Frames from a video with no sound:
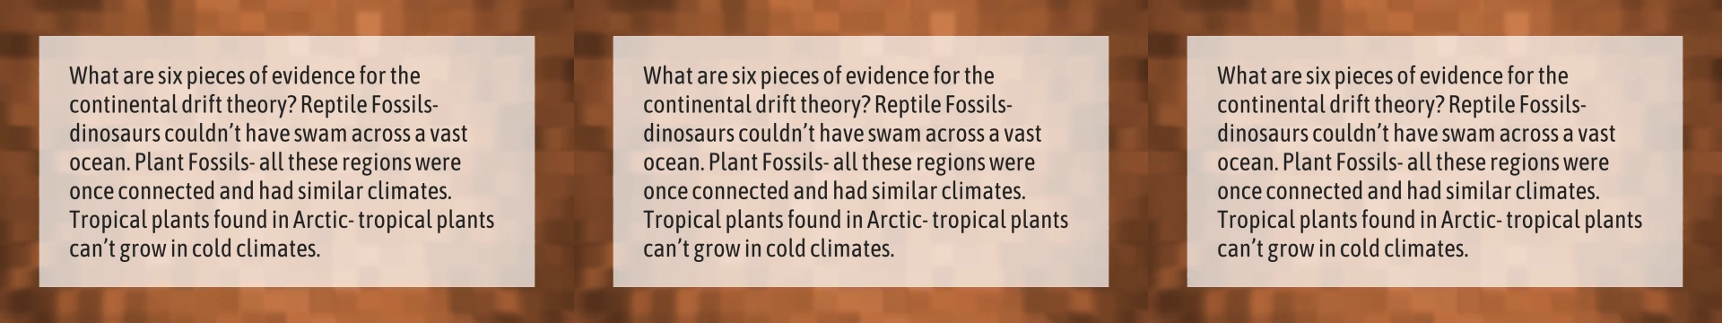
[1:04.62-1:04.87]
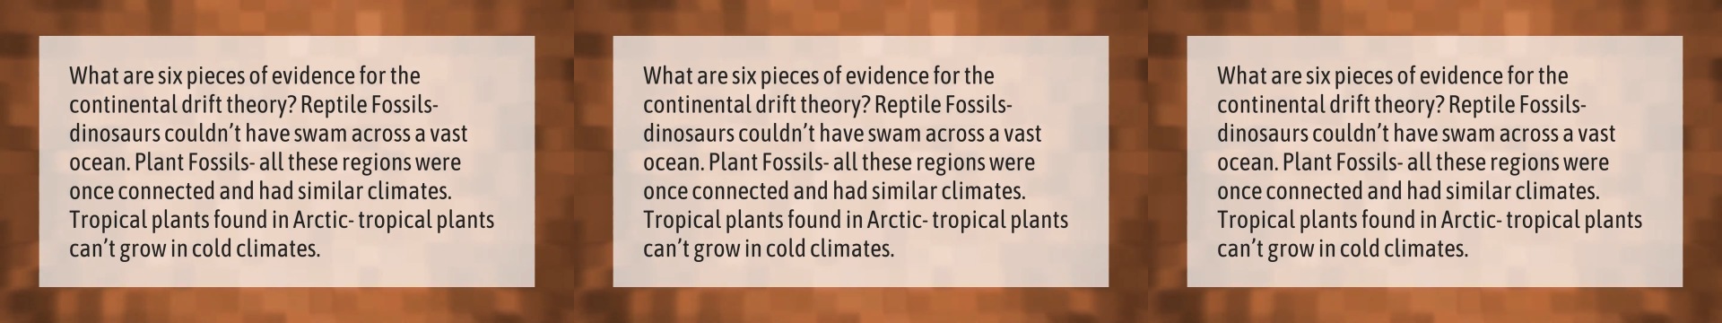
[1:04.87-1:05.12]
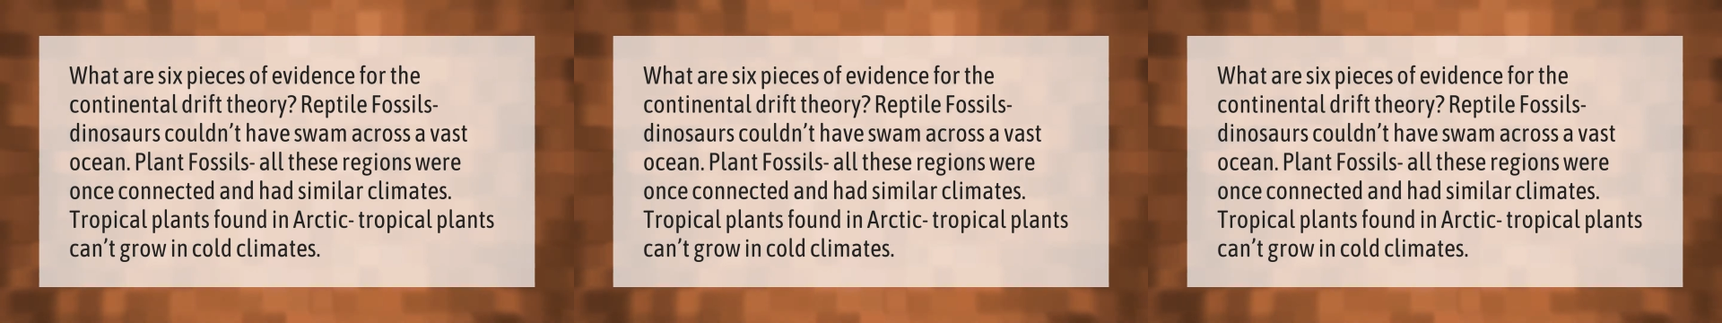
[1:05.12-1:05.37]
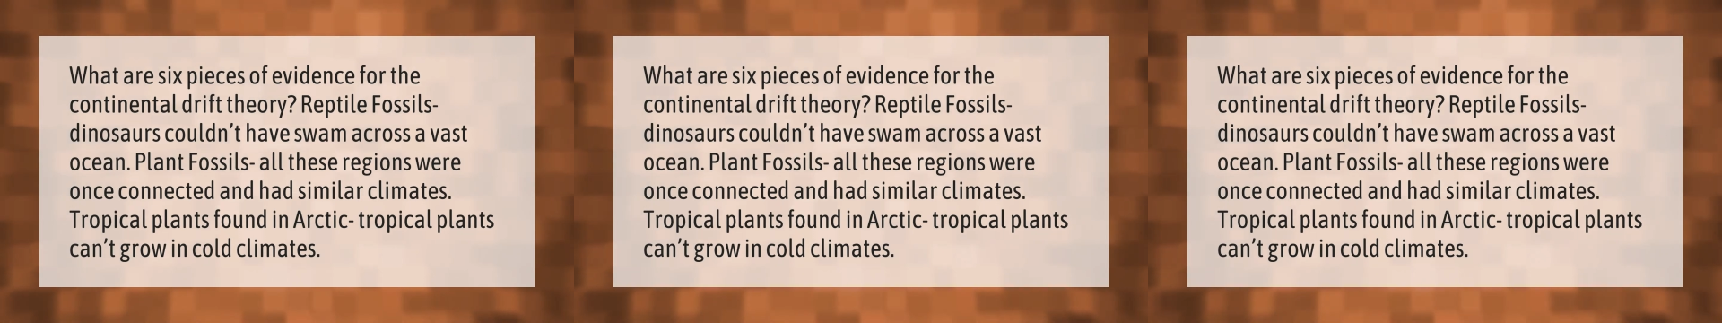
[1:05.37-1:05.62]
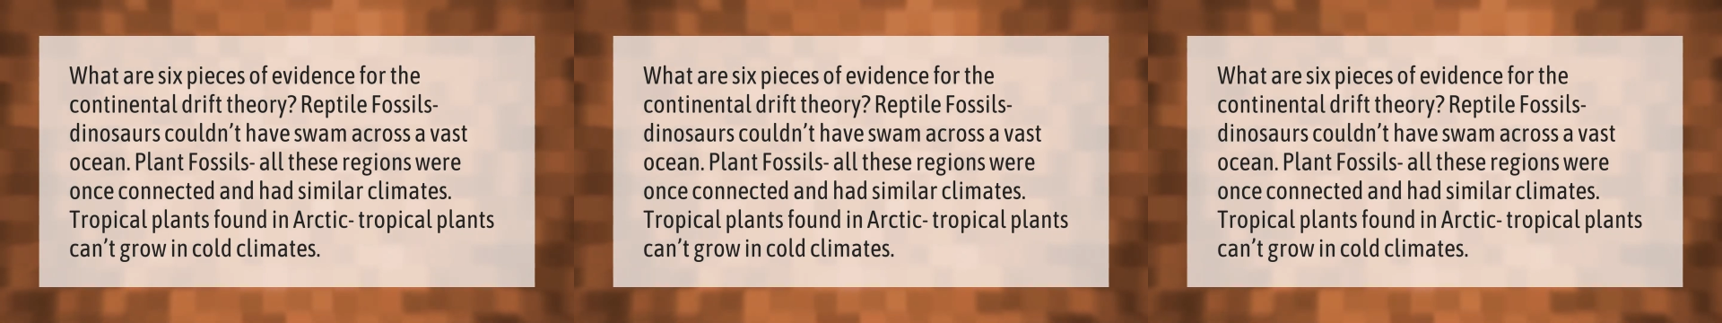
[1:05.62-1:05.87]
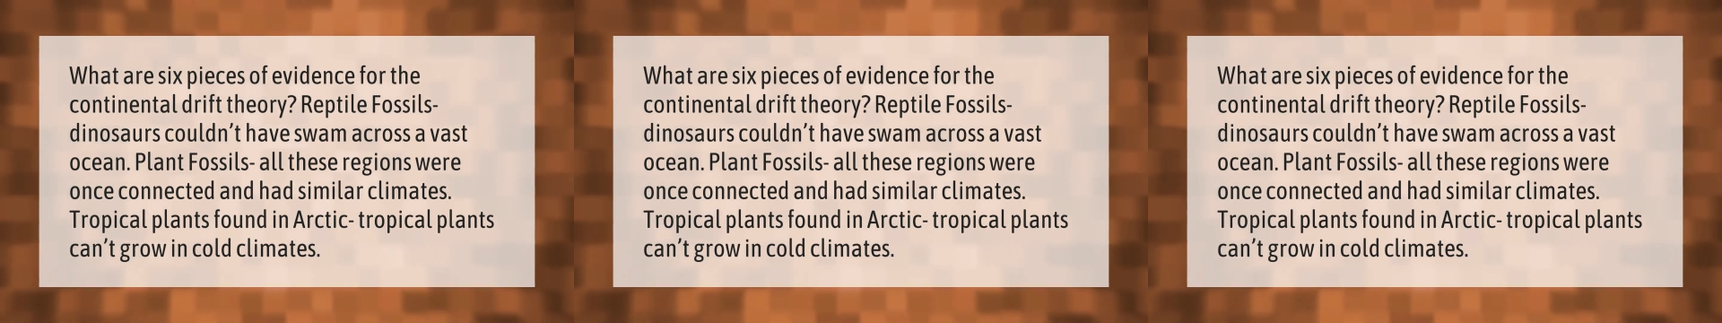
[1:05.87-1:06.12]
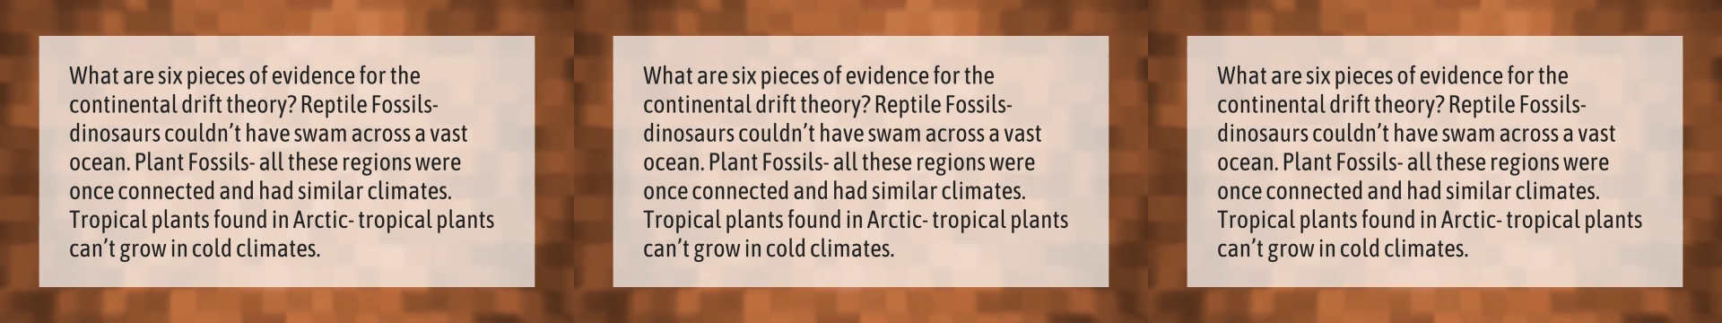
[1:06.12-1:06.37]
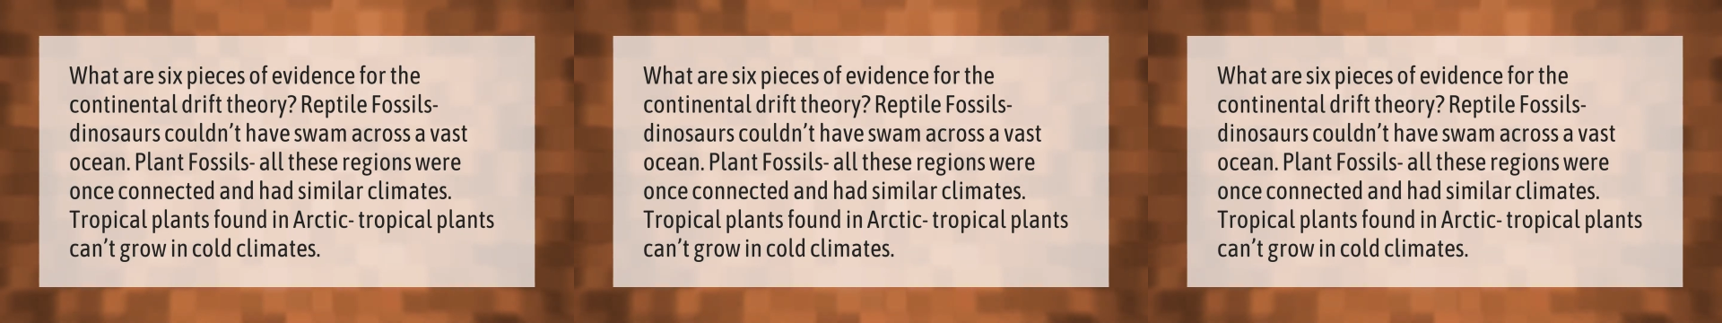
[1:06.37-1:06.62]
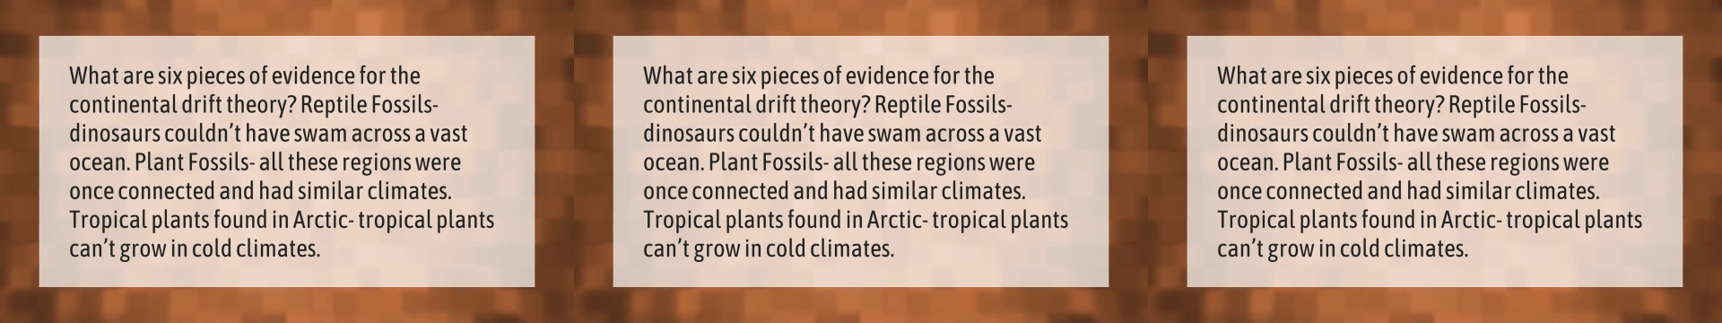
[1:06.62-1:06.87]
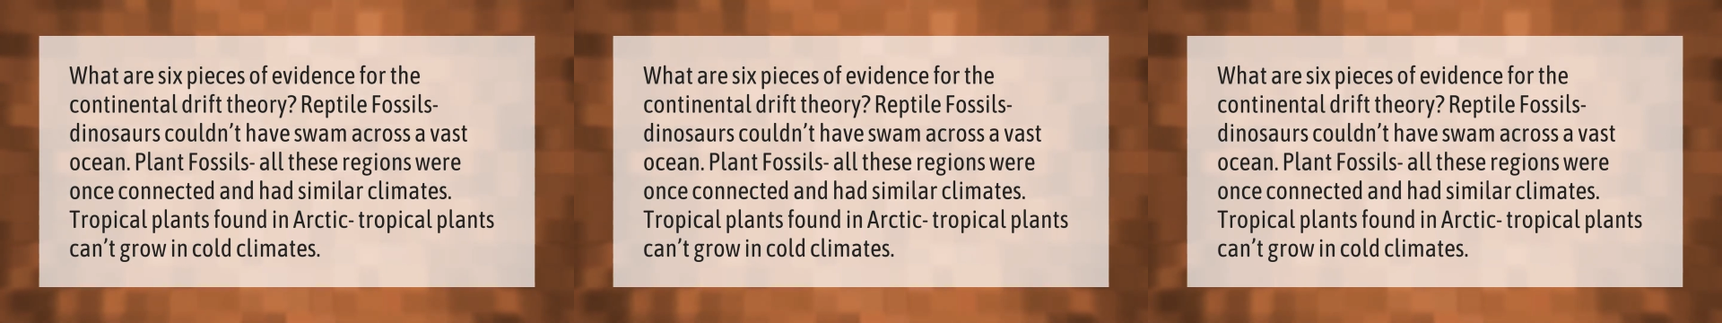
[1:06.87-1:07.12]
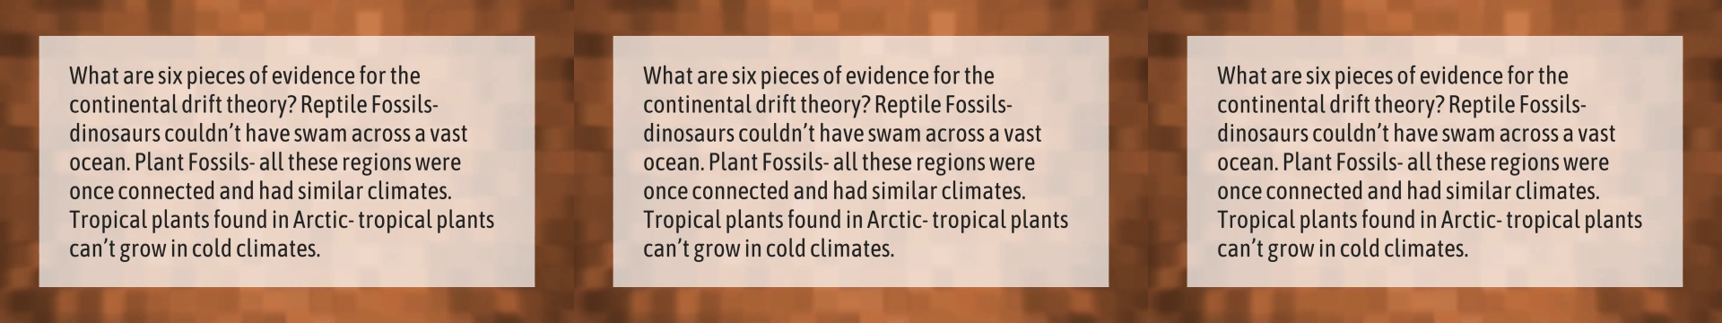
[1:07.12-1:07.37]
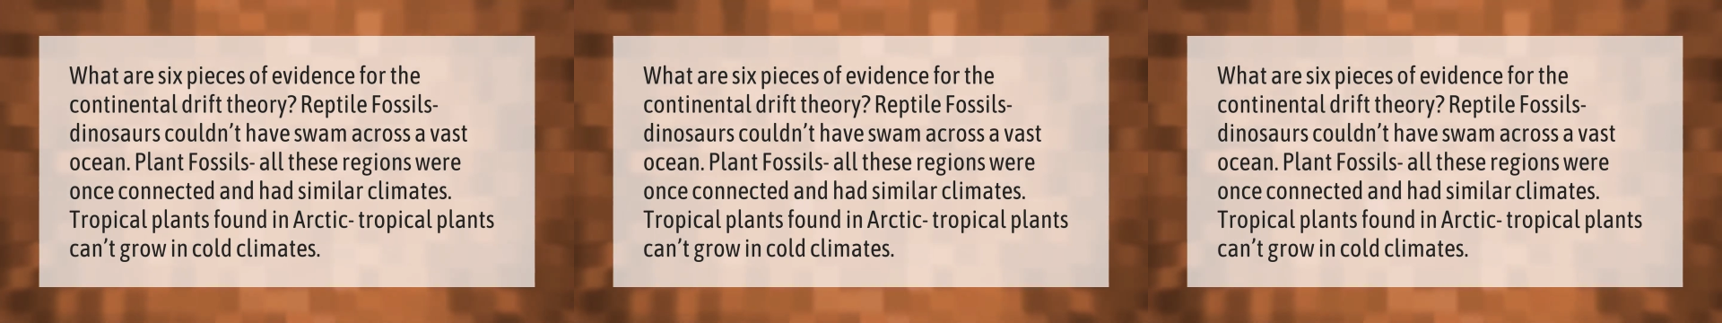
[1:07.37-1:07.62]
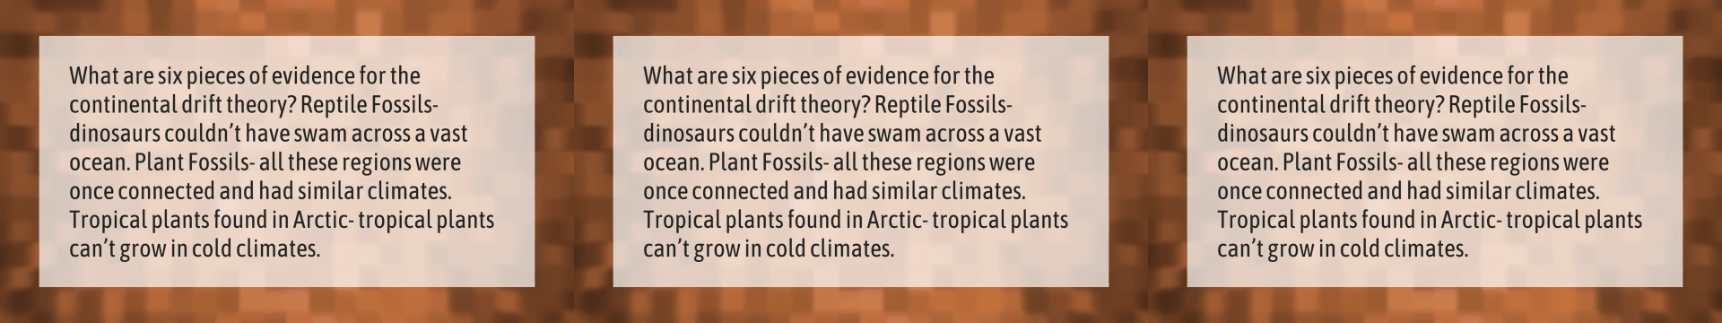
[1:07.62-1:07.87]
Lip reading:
(no speaker visible)